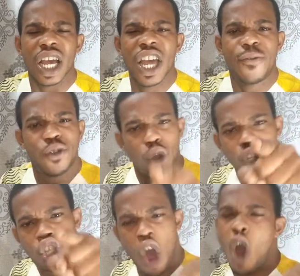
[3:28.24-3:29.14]
If
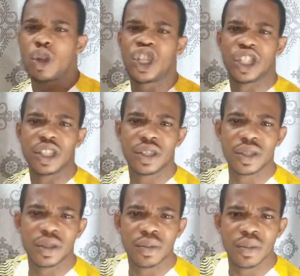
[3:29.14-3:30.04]
your church
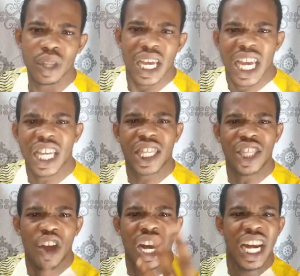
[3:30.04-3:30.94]
is
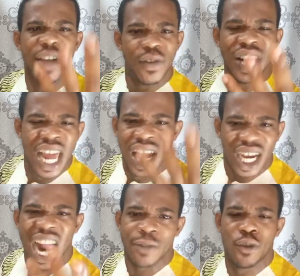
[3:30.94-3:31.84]
not living a
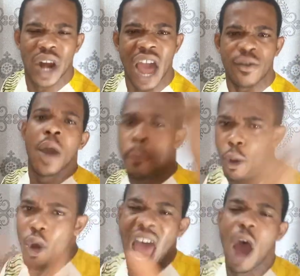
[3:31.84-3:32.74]
rightful life,
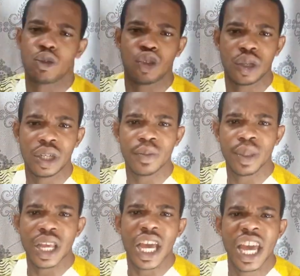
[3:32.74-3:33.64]
pull out.
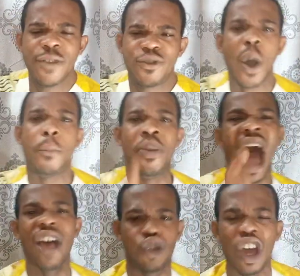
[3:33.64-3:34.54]
If your
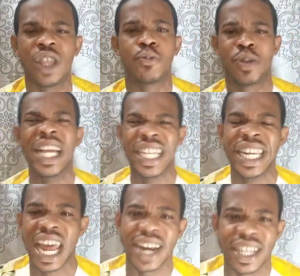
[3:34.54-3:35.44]
pastor is
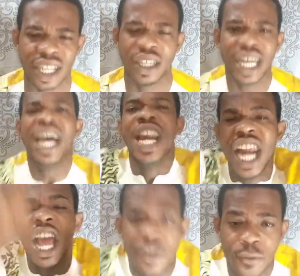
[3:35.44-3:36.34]
preaching heresy,
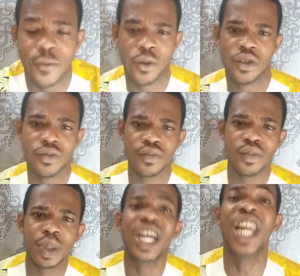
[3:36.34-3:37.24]
leave.
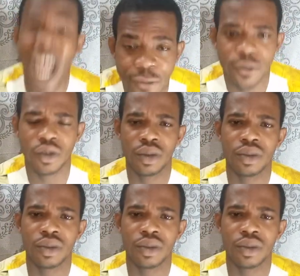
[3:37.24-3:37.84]
Leave.